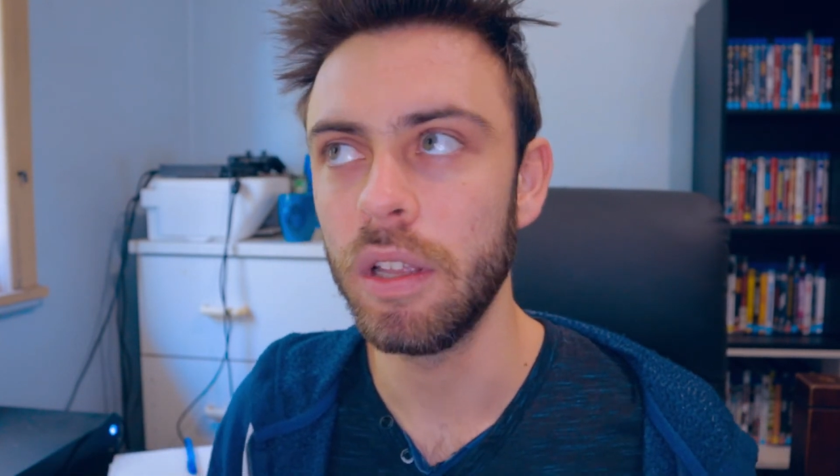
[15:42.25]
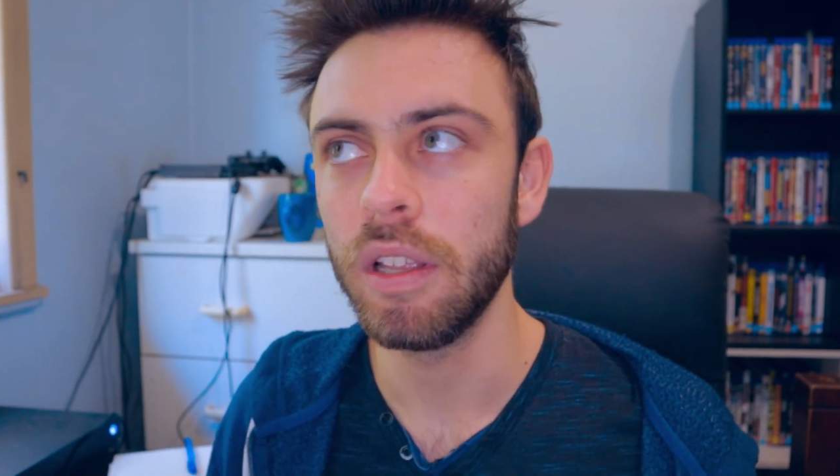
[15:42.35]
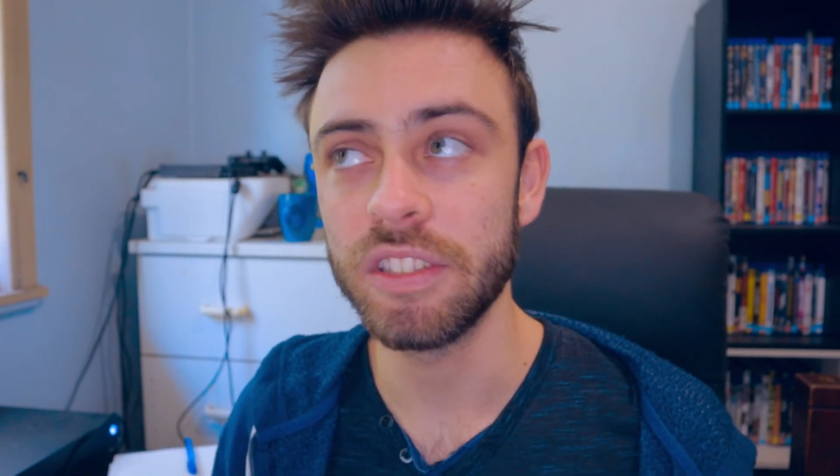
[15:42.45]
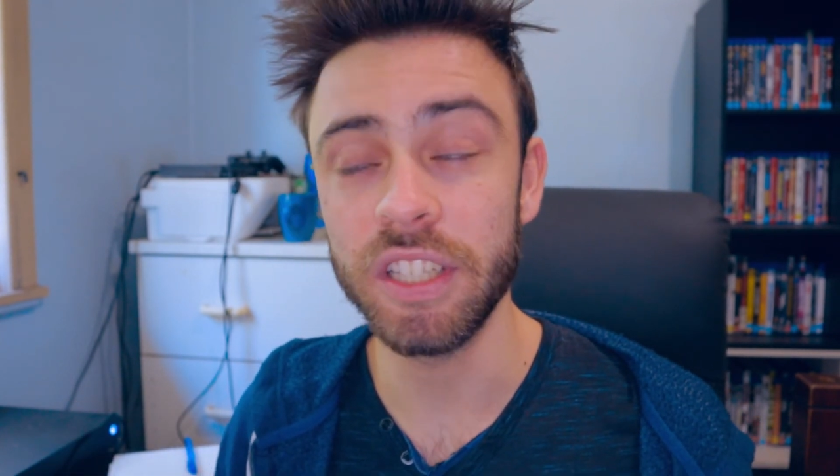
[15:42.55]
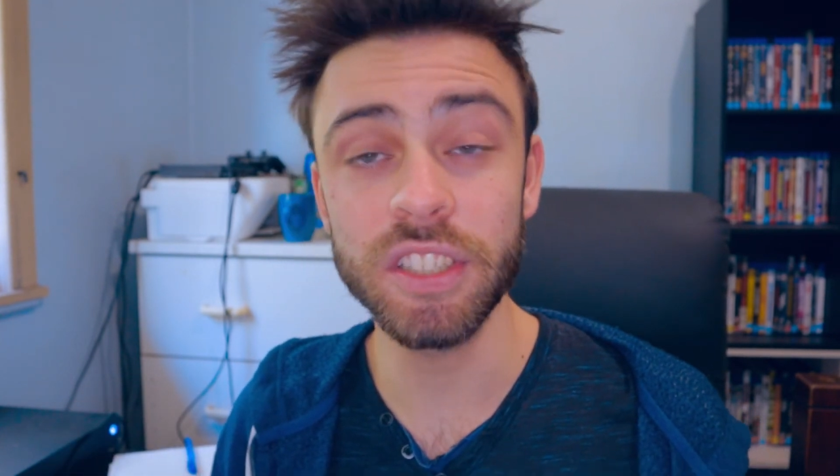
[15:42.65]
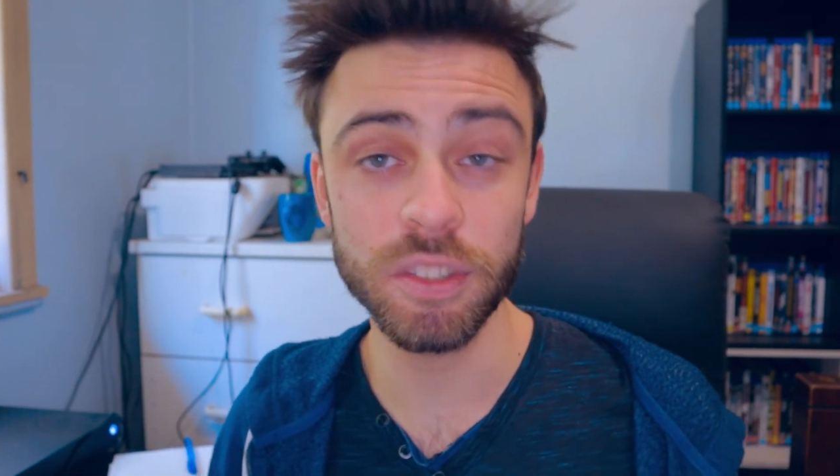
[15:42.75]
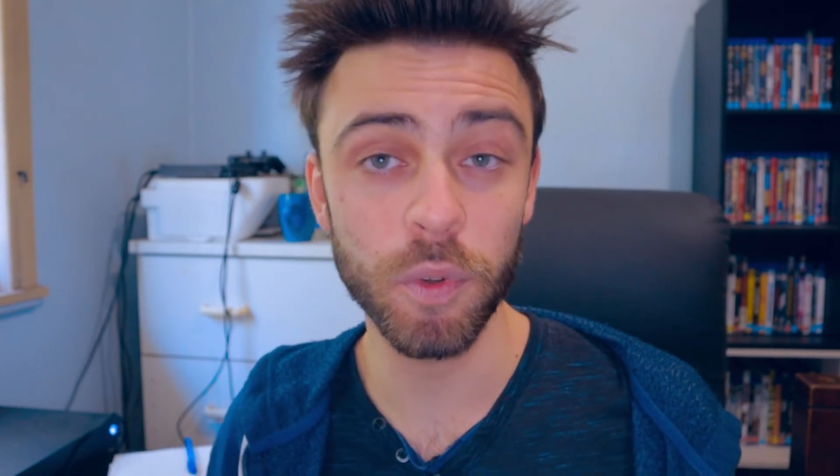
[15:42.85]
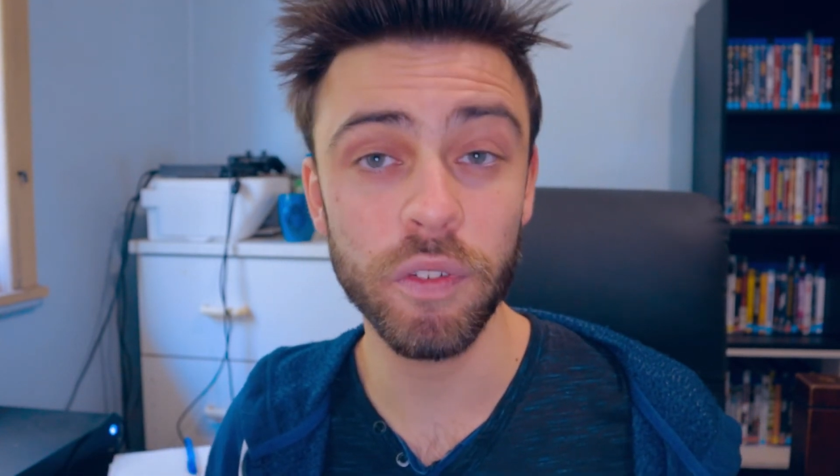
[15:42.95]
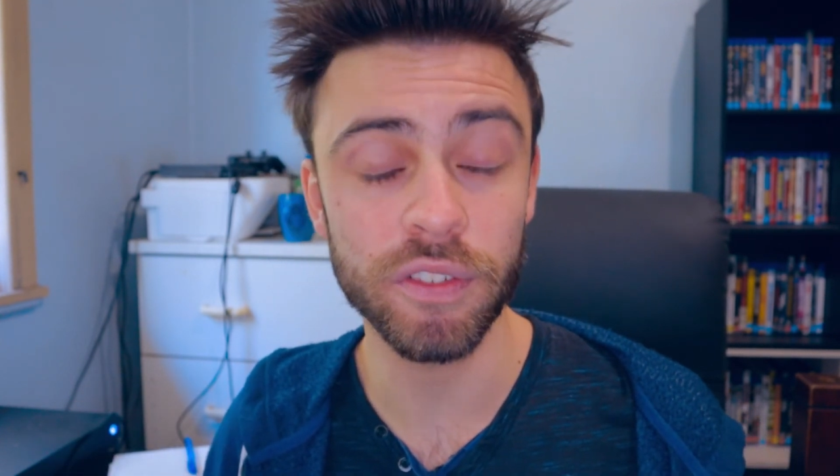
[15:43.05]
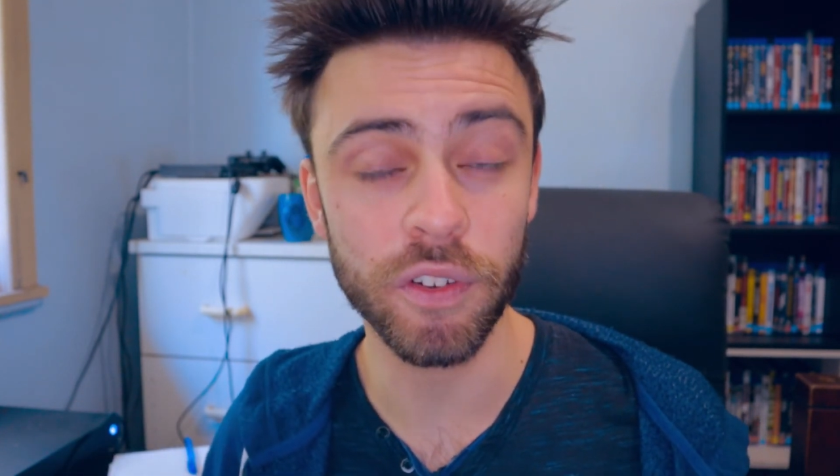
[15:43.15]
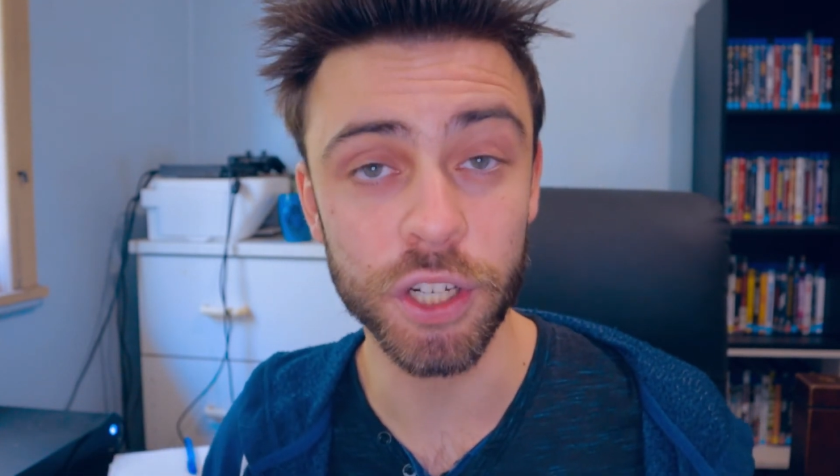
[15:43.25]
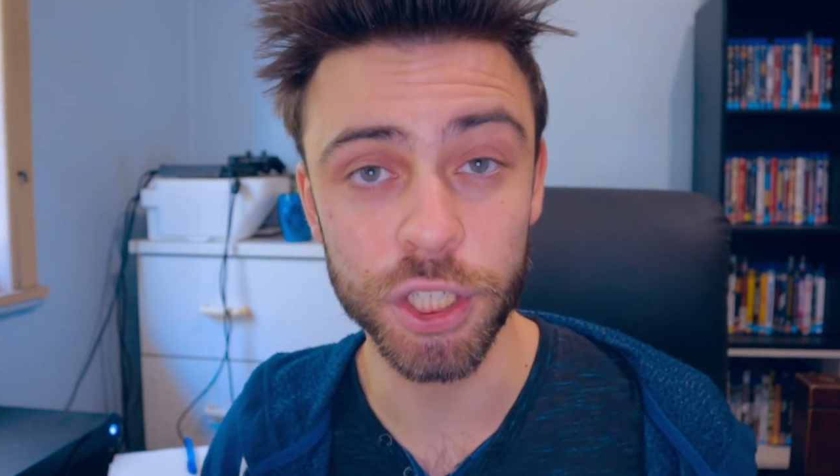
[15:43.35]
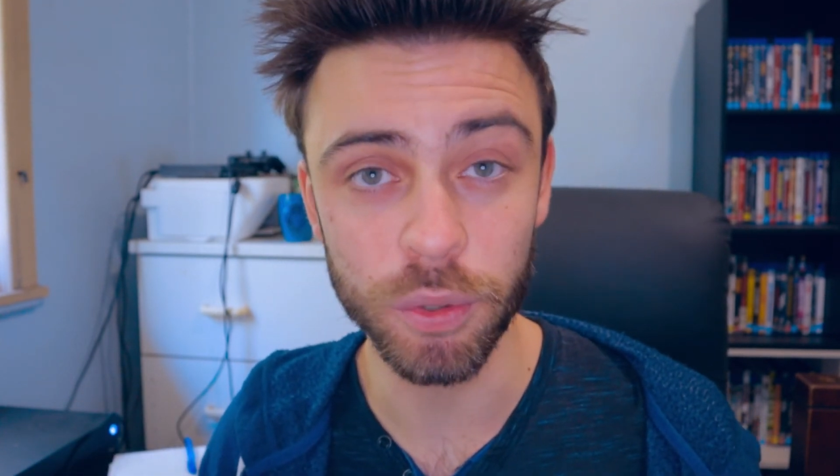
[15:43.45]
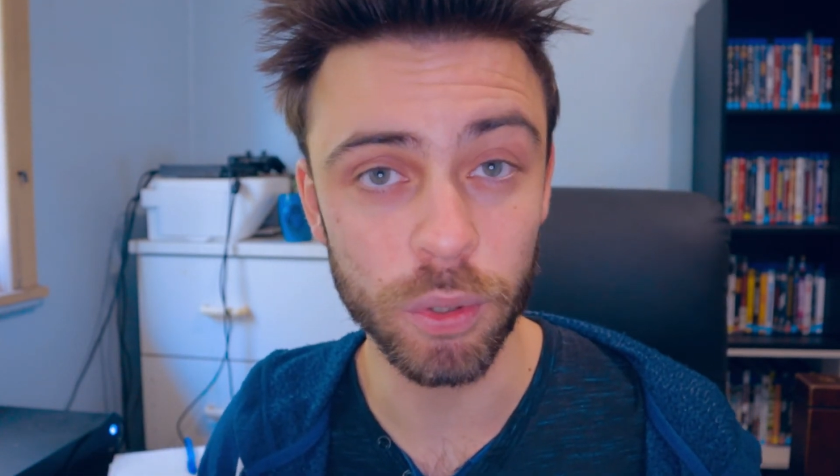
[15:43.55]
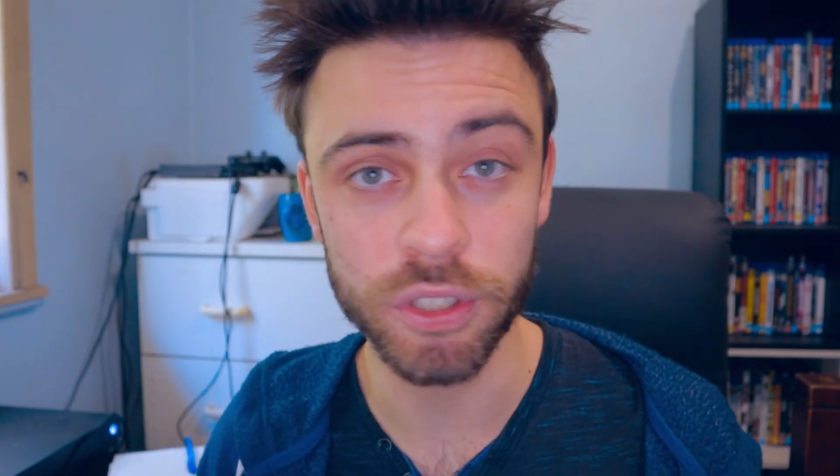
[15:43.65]
Since this movie is very
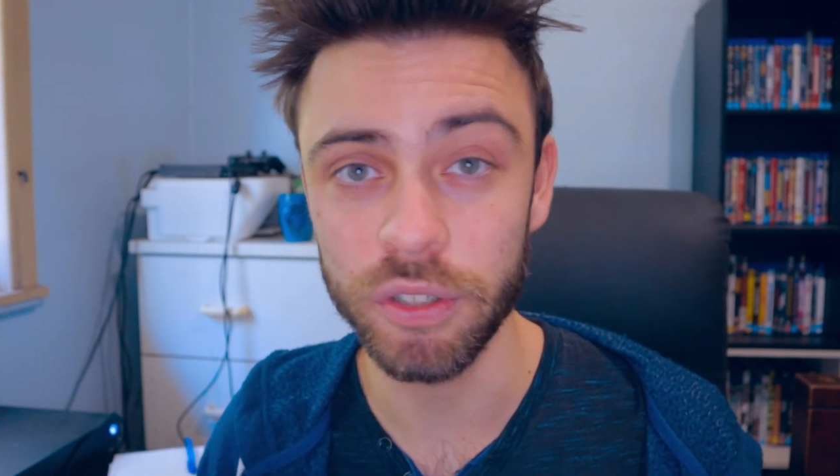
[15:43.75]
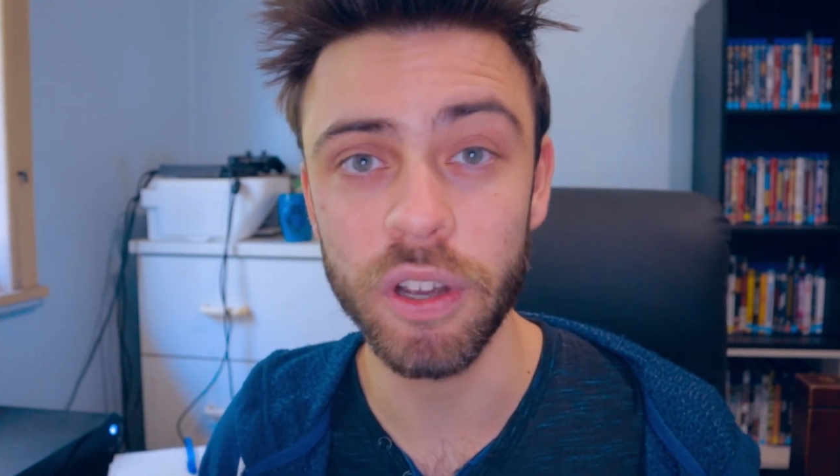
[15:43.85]
short too,